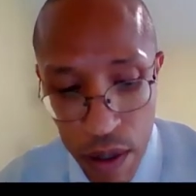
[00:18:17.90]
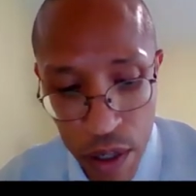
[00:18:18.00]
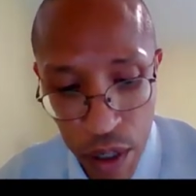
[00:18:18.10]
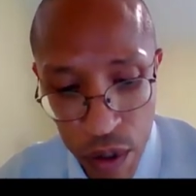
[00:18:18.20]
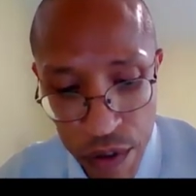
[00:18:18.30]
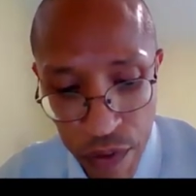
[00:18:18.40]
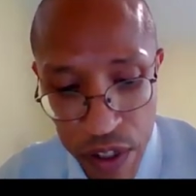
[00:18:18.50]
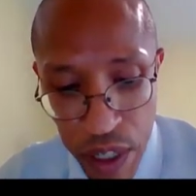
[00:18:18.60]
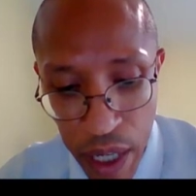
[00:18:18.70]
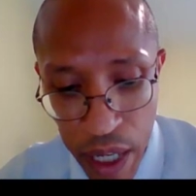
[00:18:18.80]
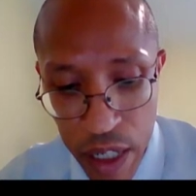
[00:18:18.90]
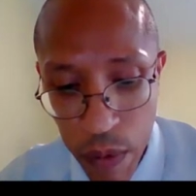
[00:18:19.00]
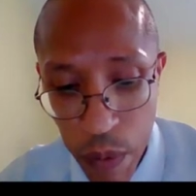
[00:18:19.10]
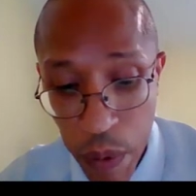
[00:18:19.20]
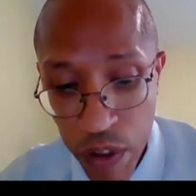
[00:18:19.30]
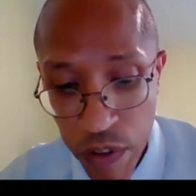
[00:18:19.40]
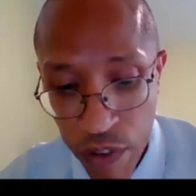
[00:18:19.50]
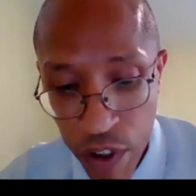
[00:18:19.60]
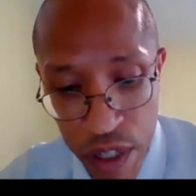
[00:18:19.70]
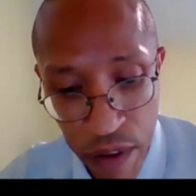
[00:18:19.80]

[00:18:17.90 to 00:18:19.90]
To use fuzzy logic, we must first